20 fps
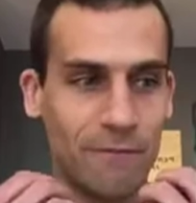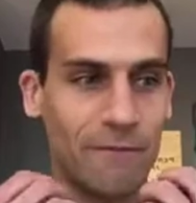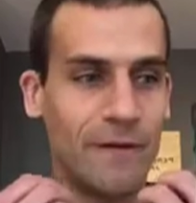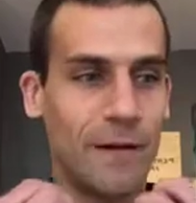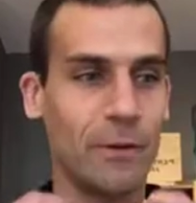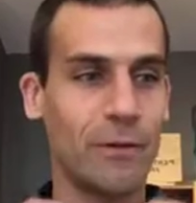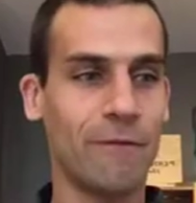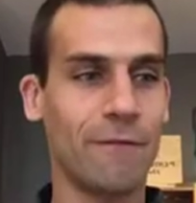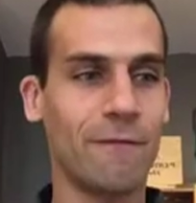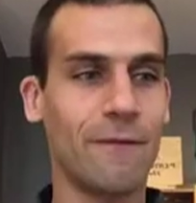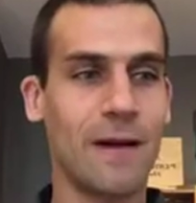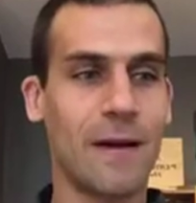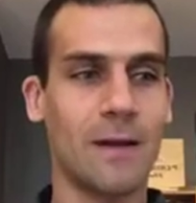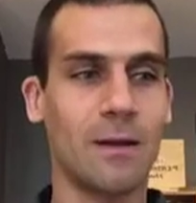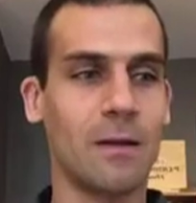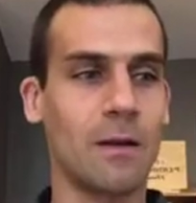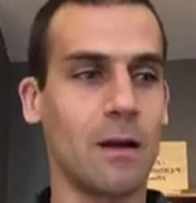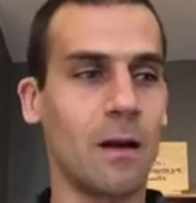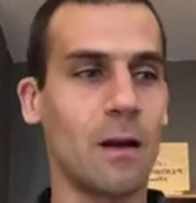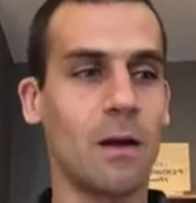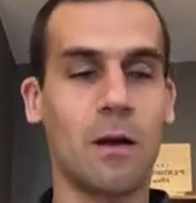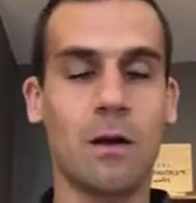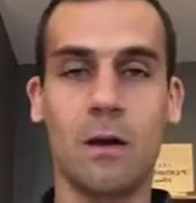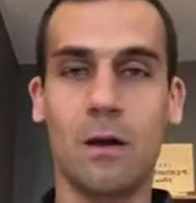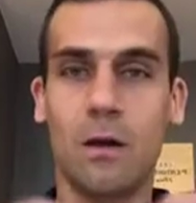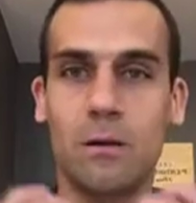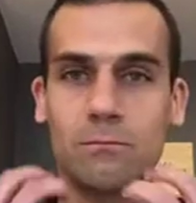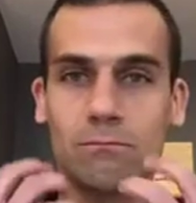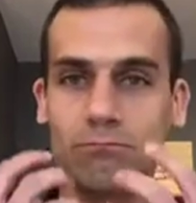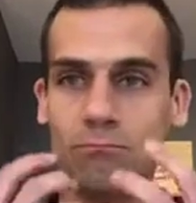very fine.
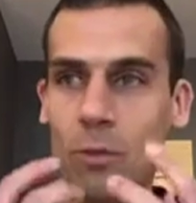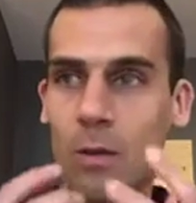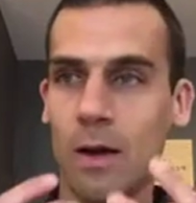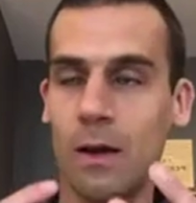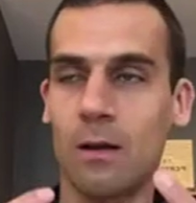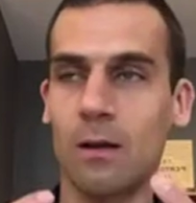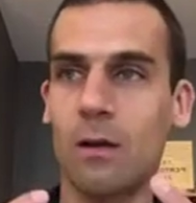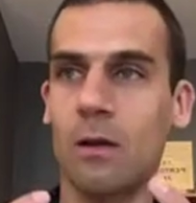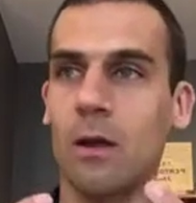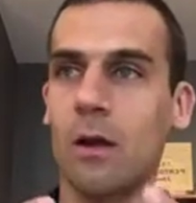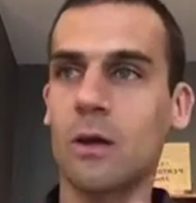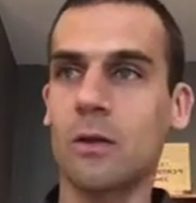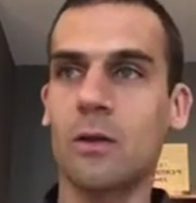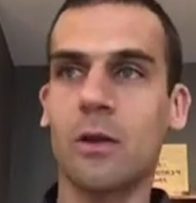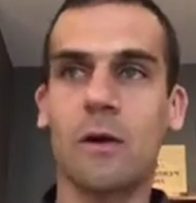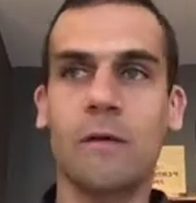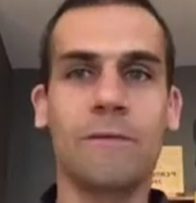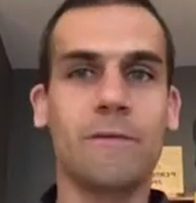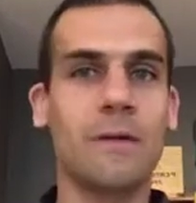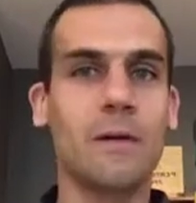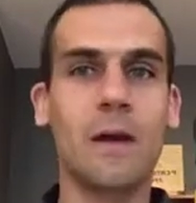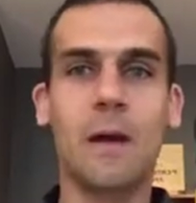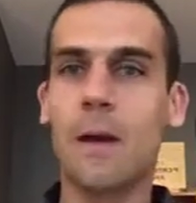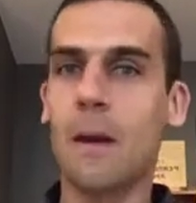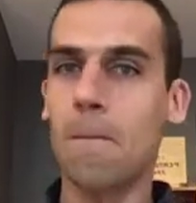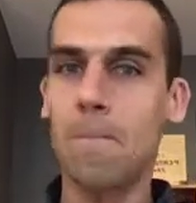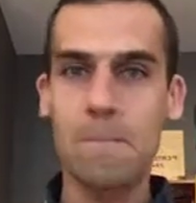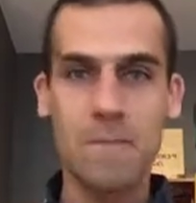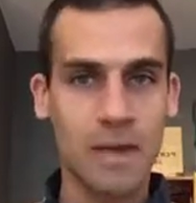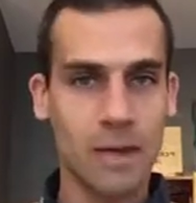A lot of
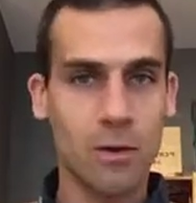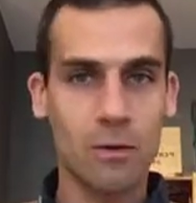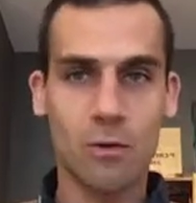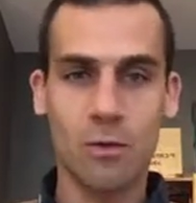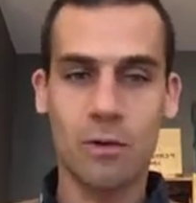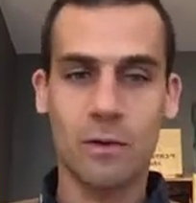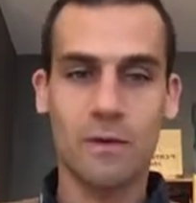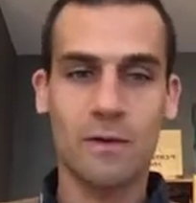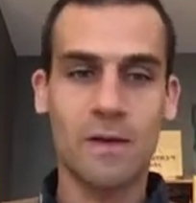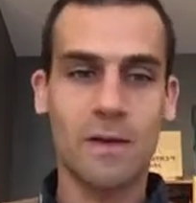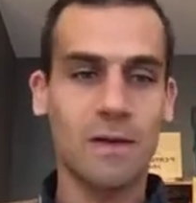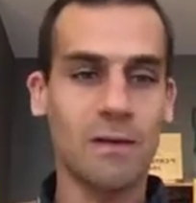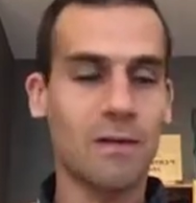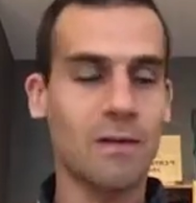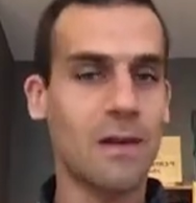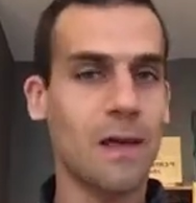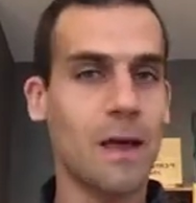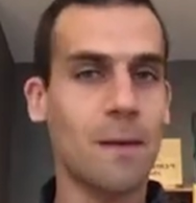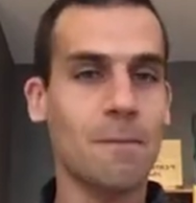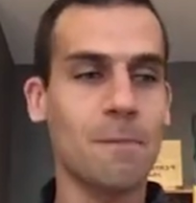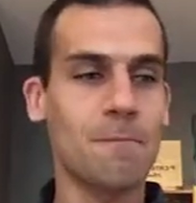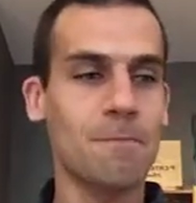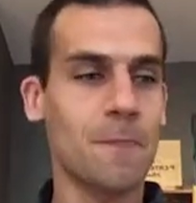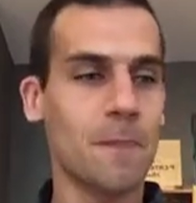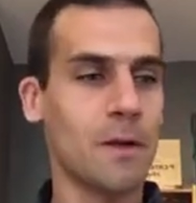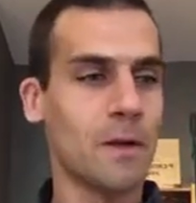minerals in them.